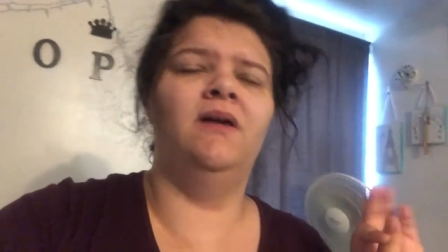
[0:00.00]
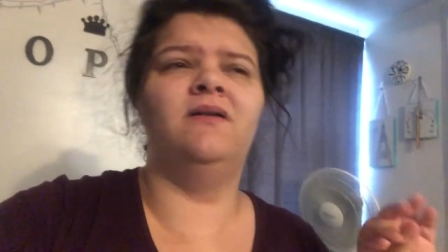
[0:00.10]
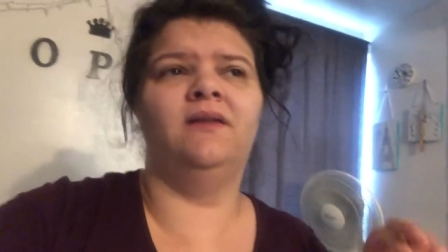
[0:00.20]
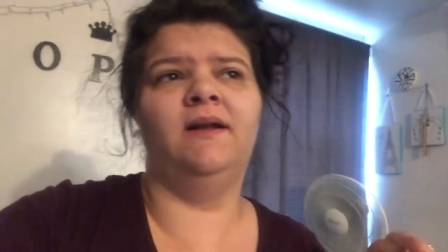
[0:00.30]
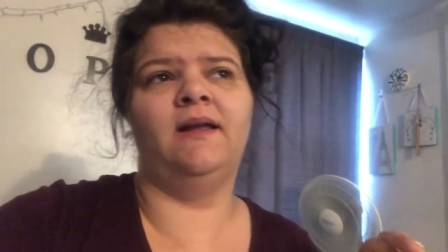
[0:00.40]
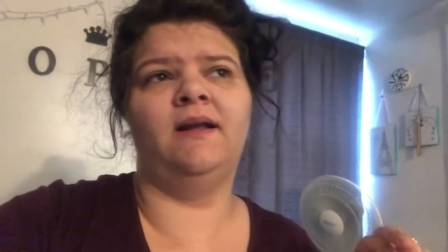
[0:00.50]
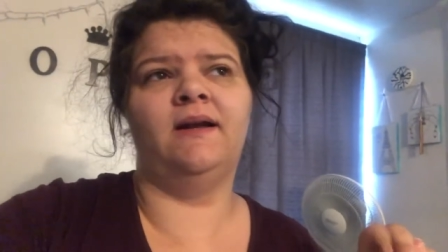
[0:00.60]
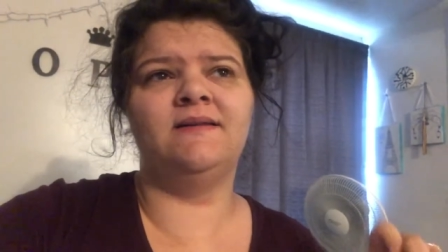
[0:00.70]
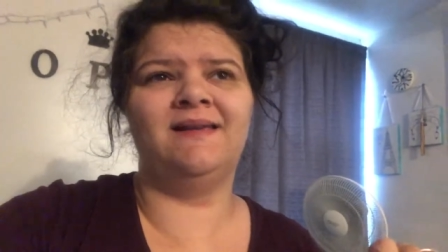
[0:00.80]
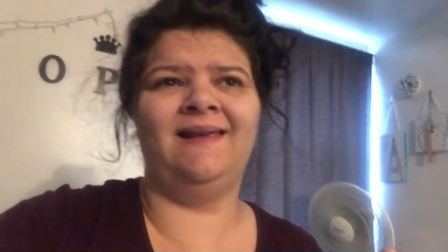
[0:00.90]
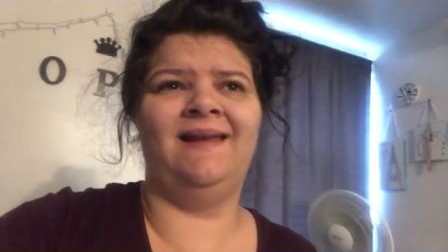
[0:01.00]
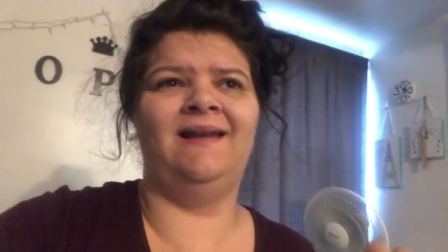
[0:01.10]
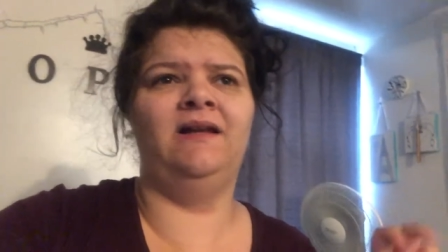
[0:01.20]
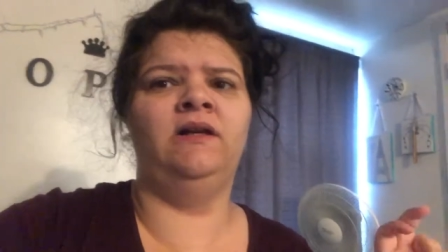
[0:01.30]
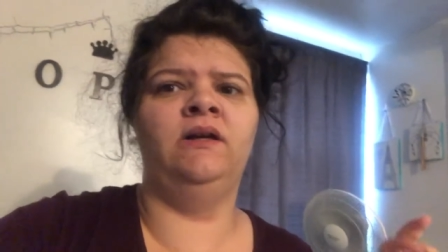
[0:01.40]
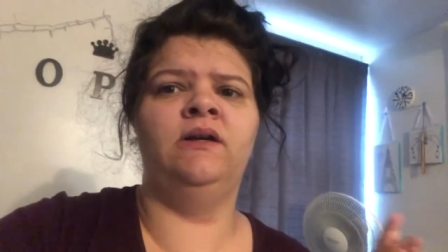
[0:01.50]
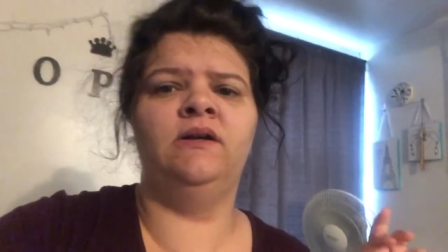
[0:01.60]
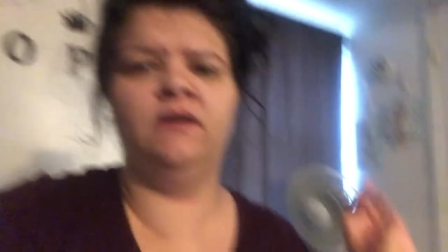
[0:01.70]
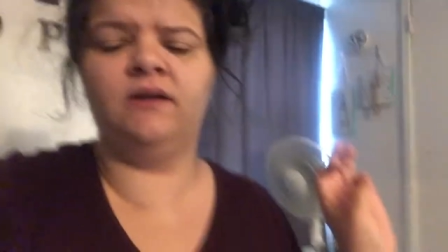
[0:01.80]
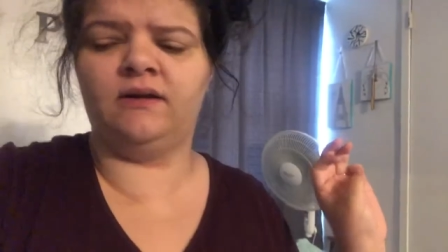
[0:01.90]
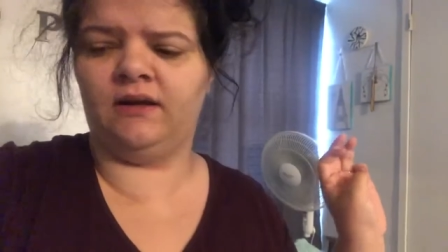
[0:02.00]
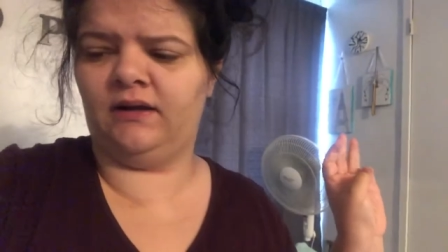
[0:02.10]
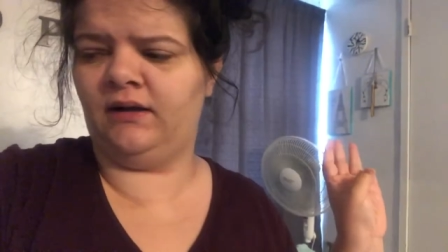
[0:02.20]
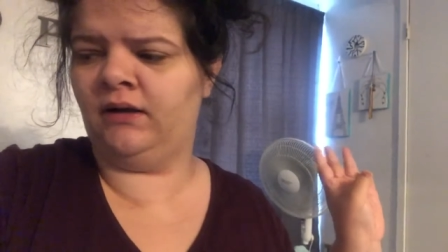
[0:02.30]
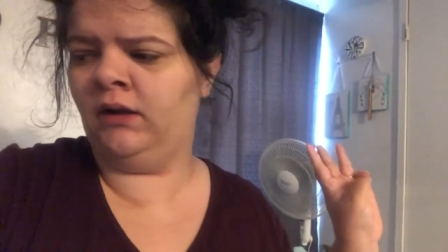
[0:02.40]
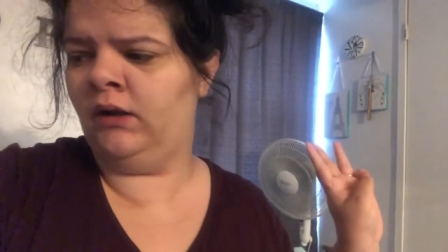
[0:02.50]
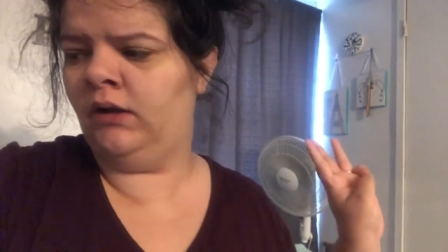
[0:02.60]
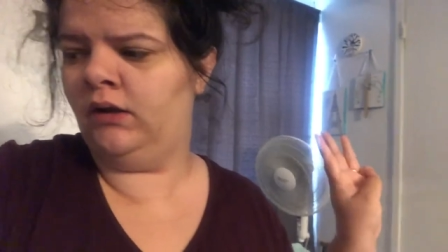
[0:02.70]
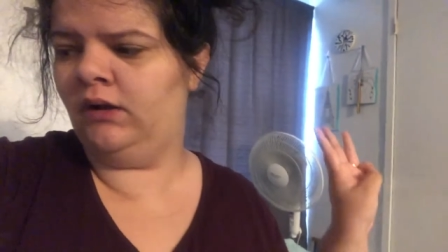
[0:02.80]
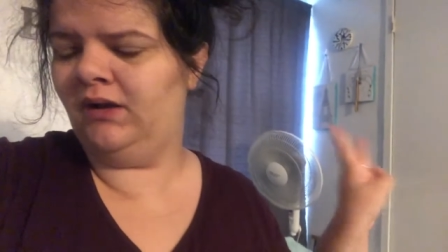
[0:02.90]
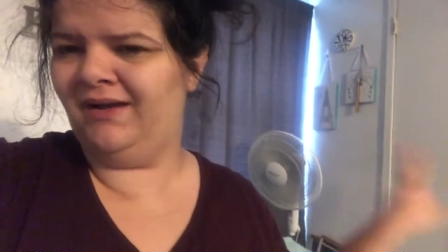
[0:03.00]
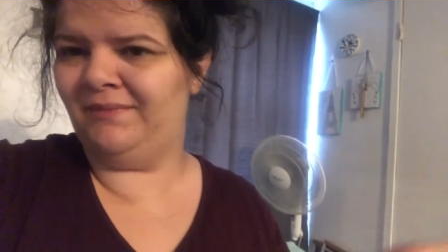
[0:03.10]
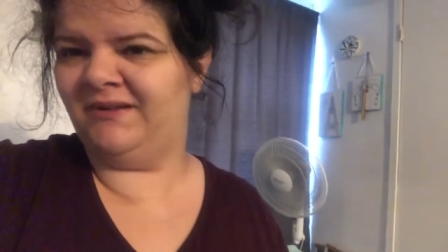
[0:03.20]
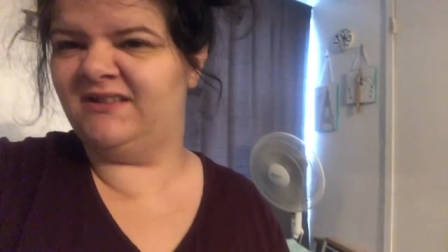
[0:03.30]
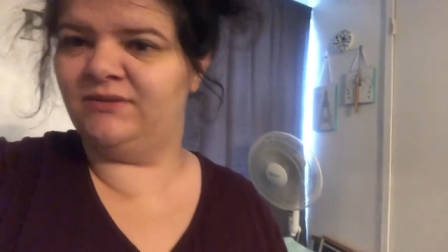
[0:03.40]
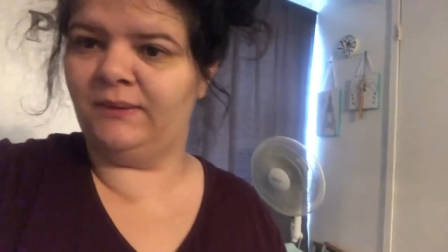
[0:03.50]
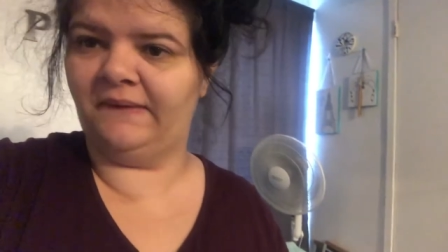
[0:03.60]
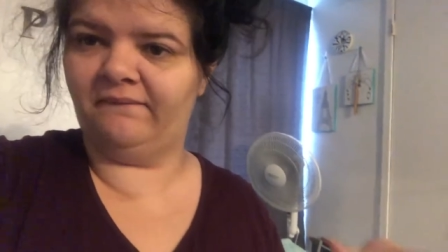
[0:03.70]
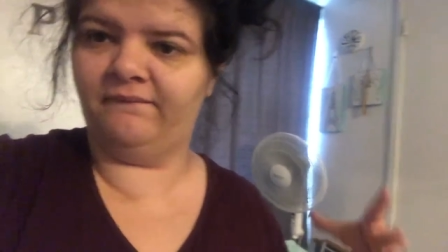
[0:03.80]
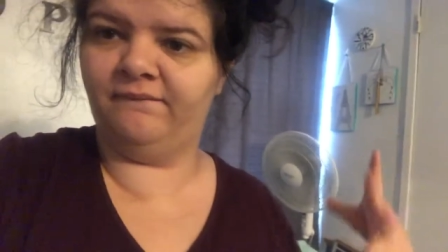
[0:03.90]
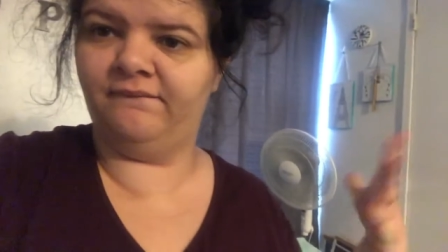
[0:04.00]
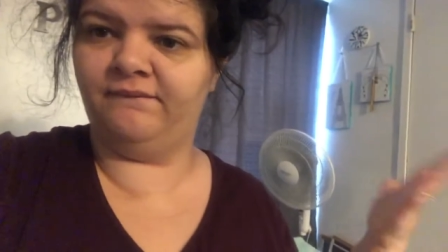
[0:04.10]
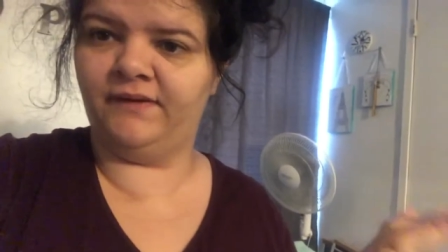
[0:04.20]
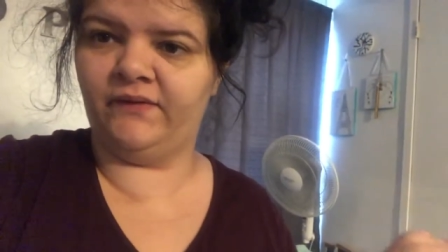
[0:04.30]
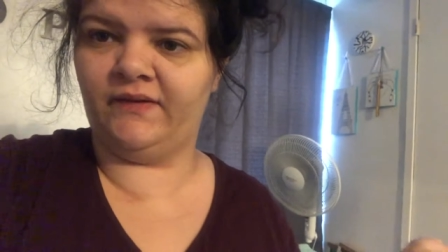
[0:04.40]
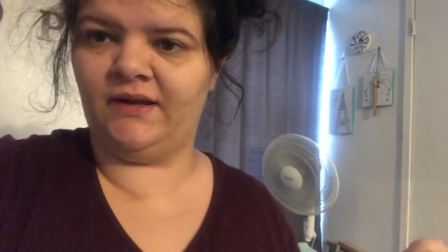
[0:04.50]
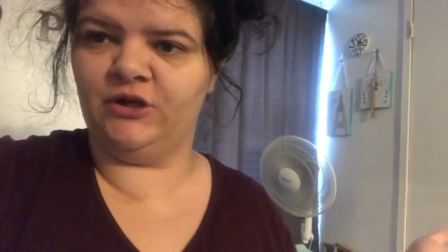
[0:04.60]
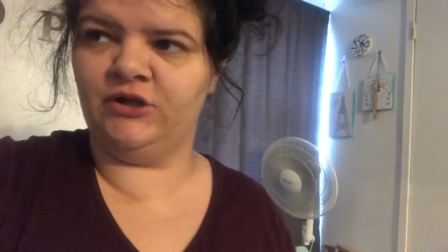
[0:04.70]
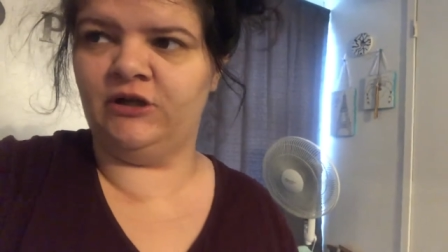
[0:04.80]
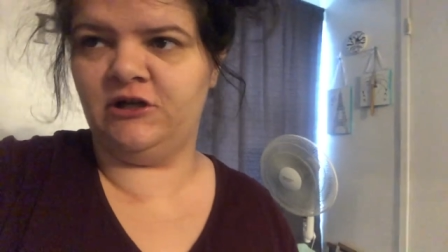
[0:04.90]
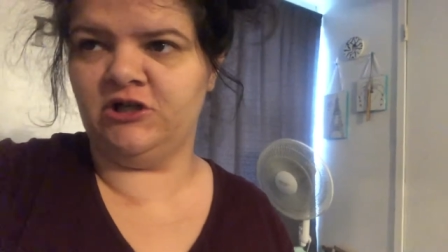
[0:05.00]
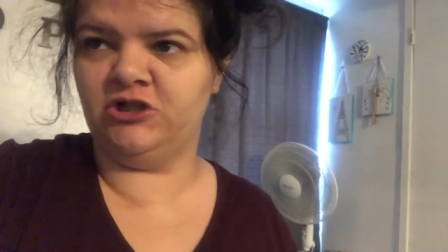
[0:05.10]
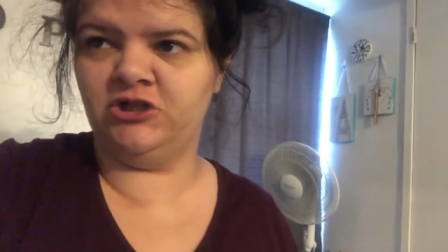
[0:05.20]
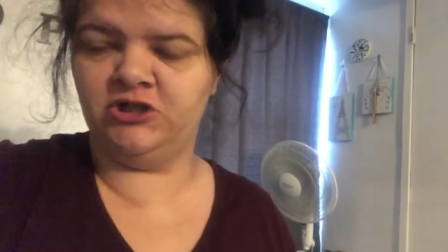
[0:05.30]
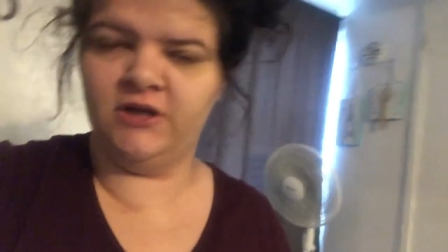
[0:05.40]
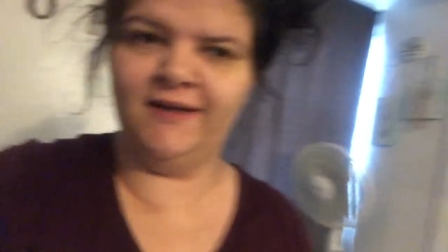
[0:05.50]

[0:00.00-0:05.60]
and then again at 10, and then at 12.50-ish,